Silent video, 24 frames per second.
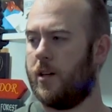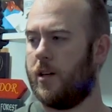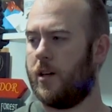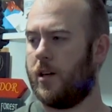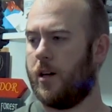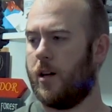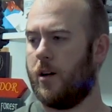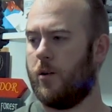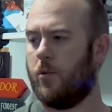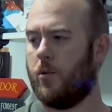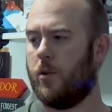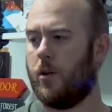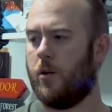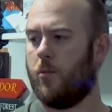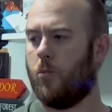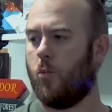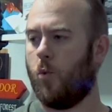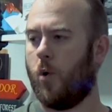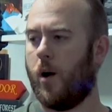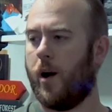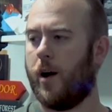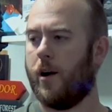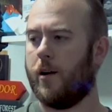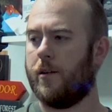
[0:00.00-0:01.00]
kind of what I'm
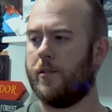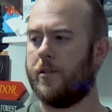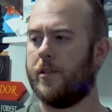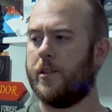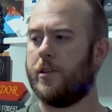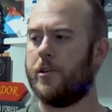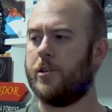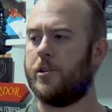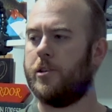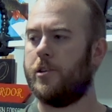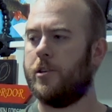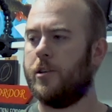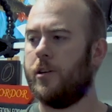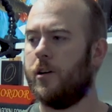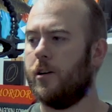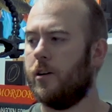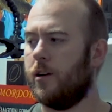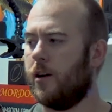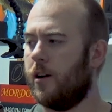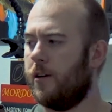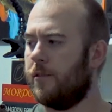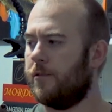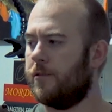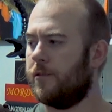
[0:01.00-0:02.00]
wearing this
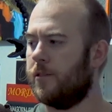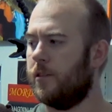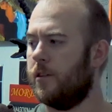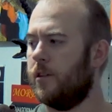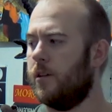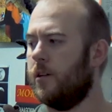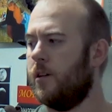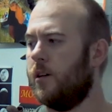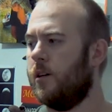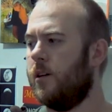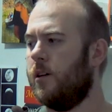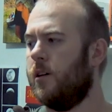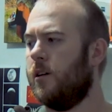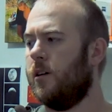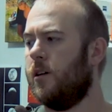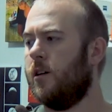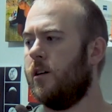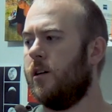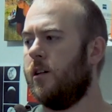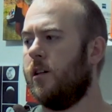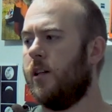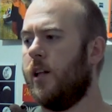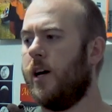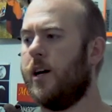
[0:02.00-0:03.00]
year.
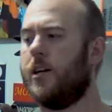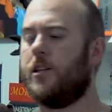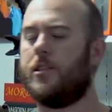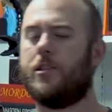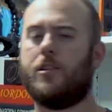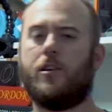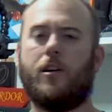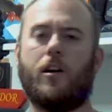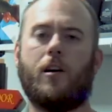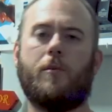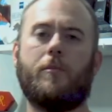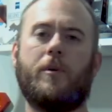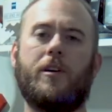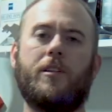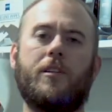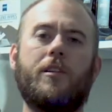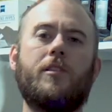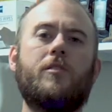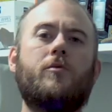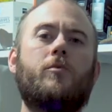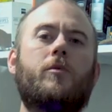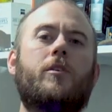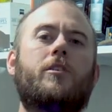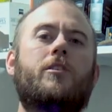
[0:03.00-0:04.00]
Last year I made the
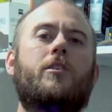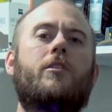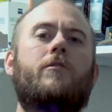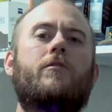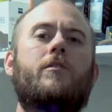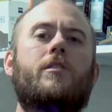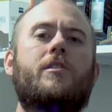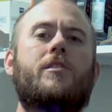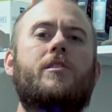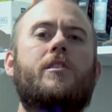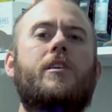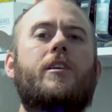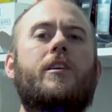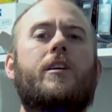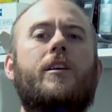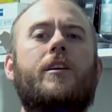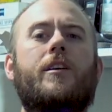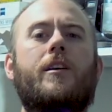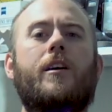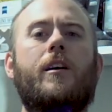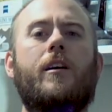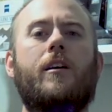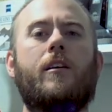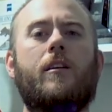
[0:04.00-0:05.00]
switch over to
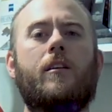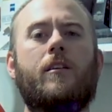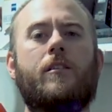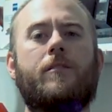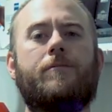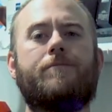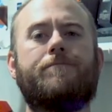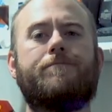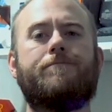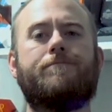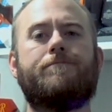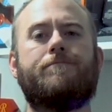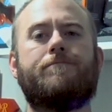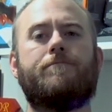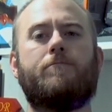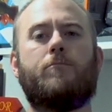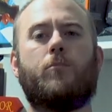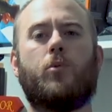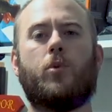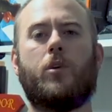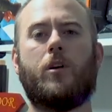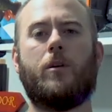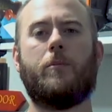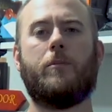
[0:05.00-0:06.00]
SITKA GEAR
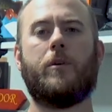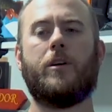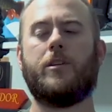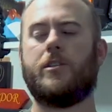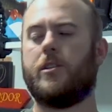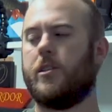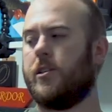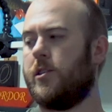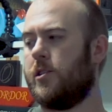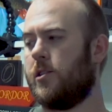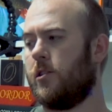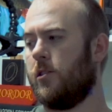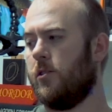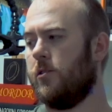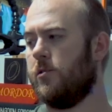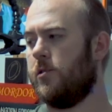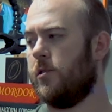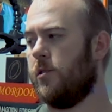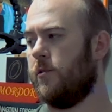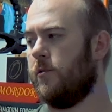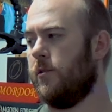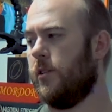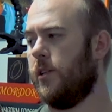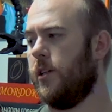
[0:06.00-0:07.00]
pretty much
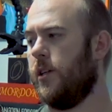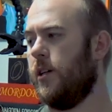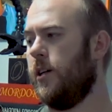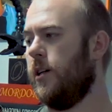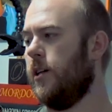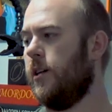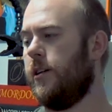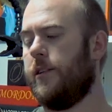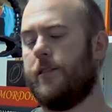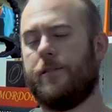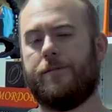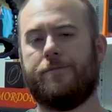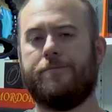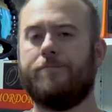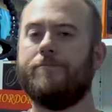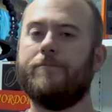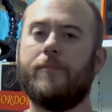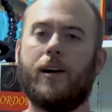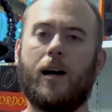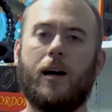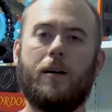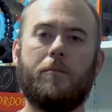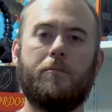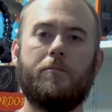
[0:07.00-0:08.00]
exclusively, and
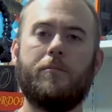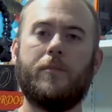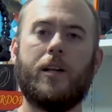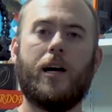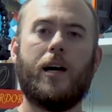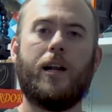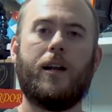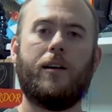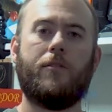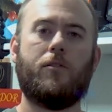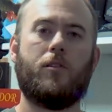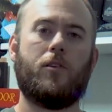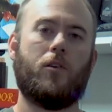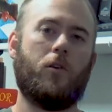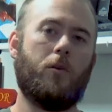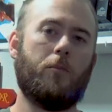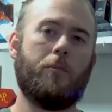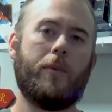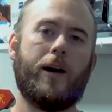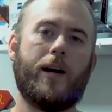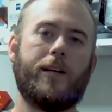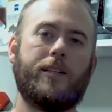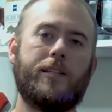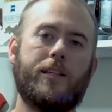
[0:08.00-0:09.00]
I'm not ever
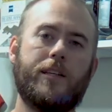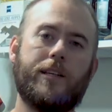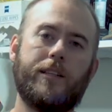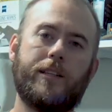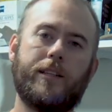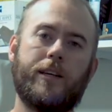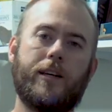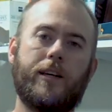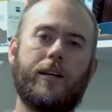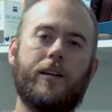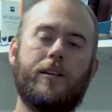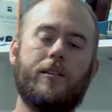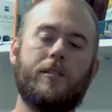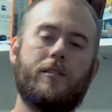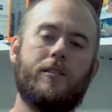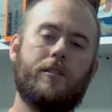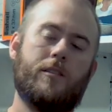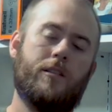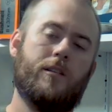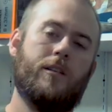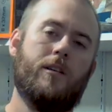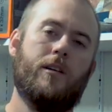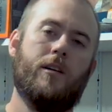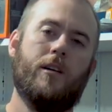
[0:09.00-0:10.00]
going back to anything else.
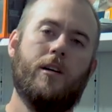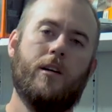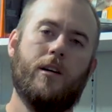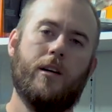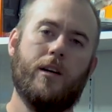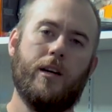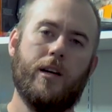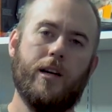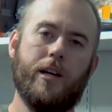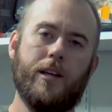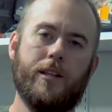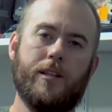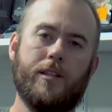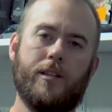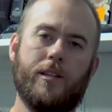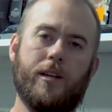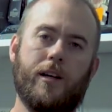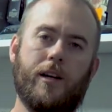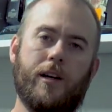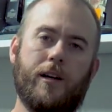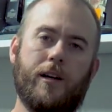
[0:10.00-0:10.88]
It's